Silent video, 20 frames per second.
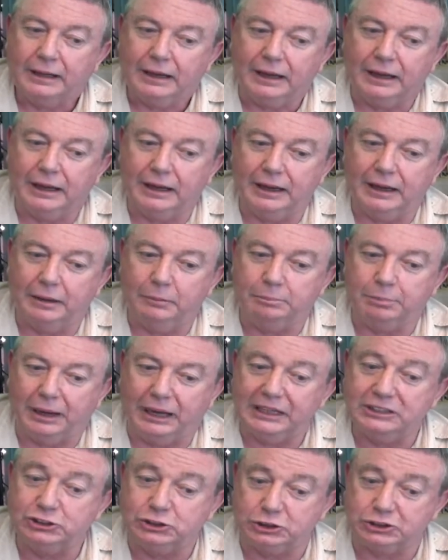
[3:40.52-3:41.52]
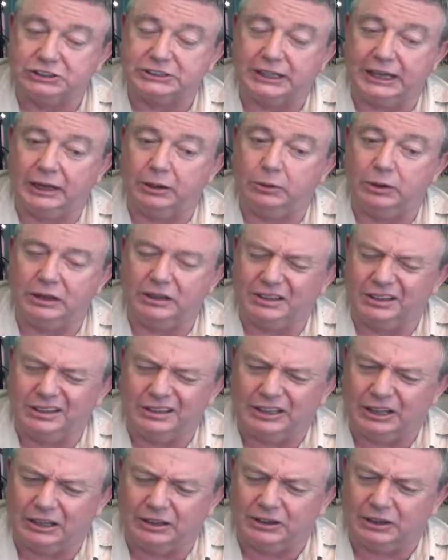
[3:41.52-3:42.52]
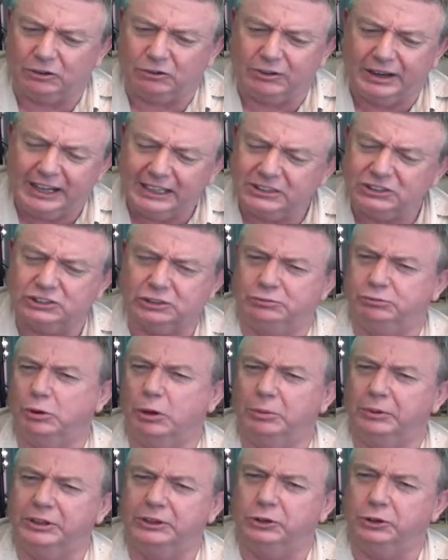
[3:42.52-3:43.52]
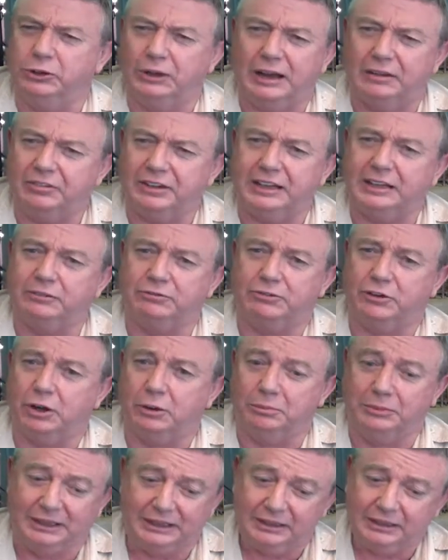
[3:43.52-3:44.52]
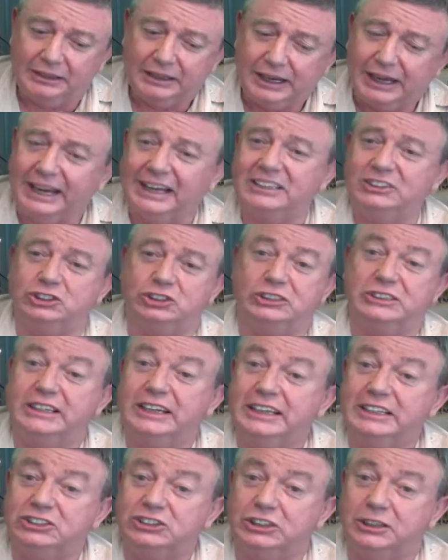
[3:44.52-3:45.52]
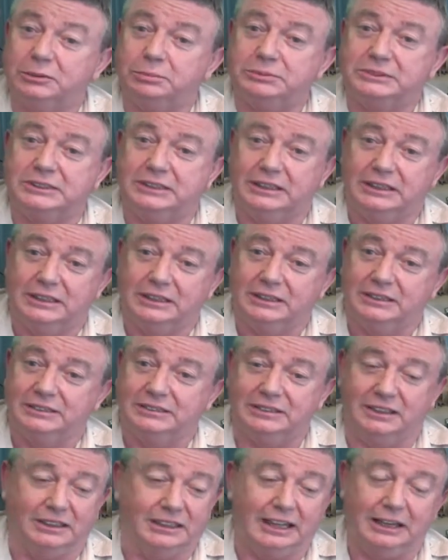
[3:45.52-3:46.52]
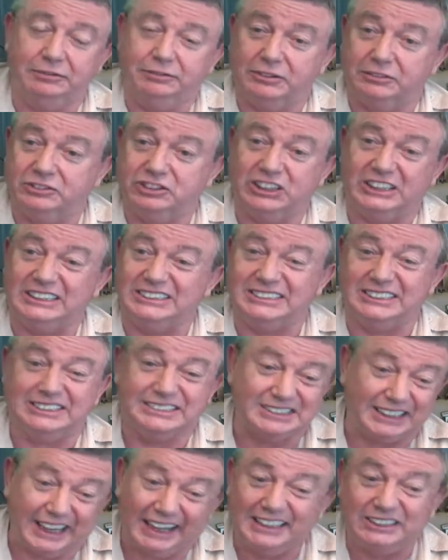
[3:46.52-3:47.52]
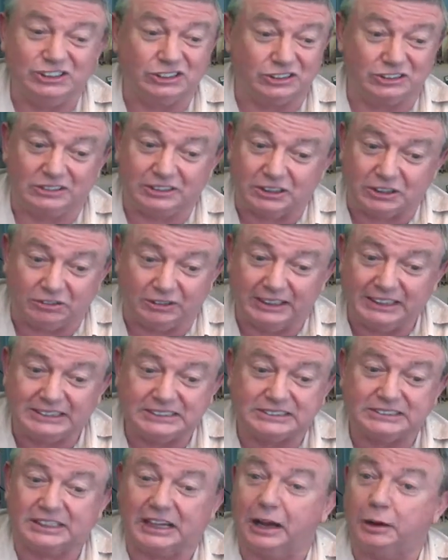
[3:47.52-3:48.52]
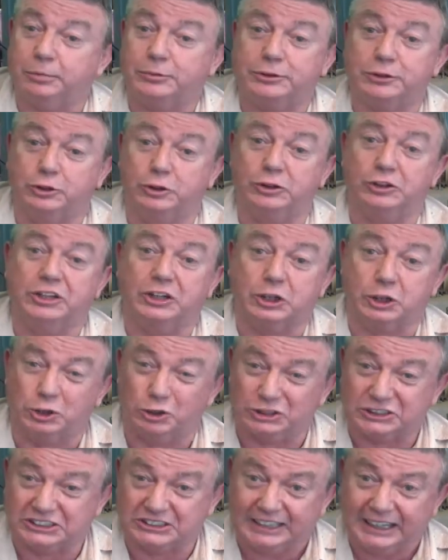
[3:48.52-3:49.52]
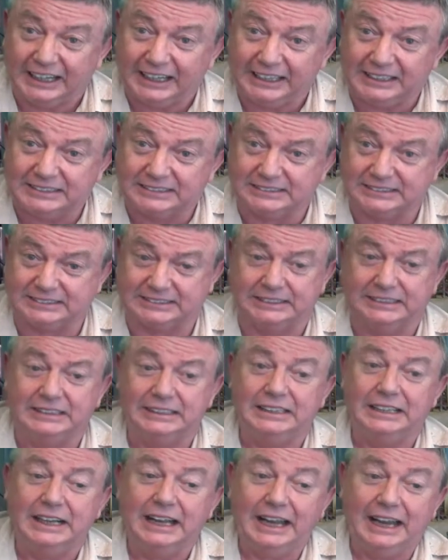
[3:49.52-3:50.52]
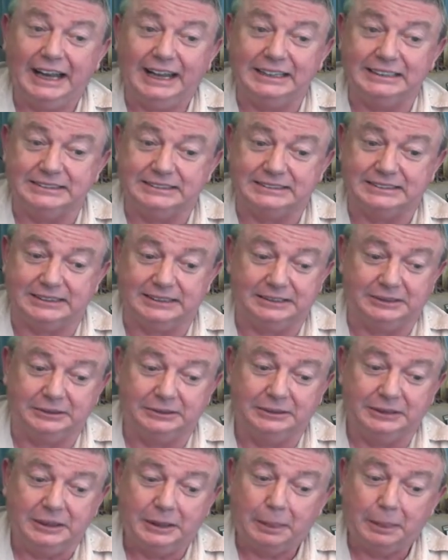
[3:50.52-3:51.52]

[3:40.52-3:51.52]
But as you say, the range of what we do, everything from ancient Egypt, the life of Jesus, ancient Greece, up through the Crusades, into